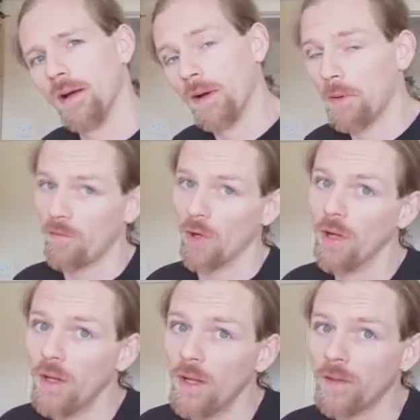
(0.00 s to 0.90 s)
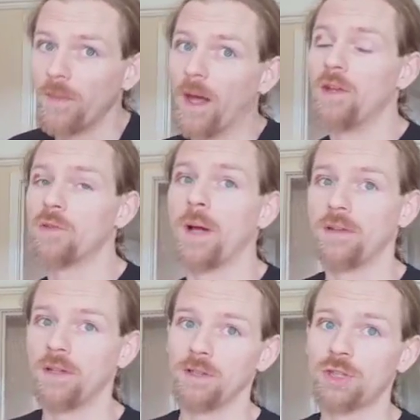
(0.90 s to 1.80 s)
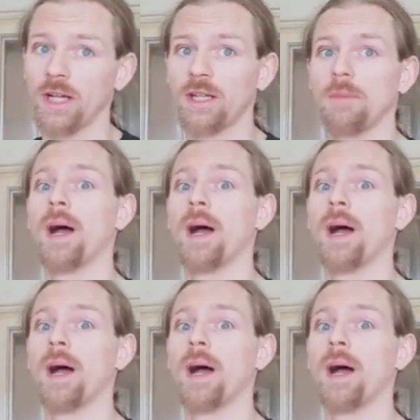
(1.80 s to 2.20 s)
However, that is pending checking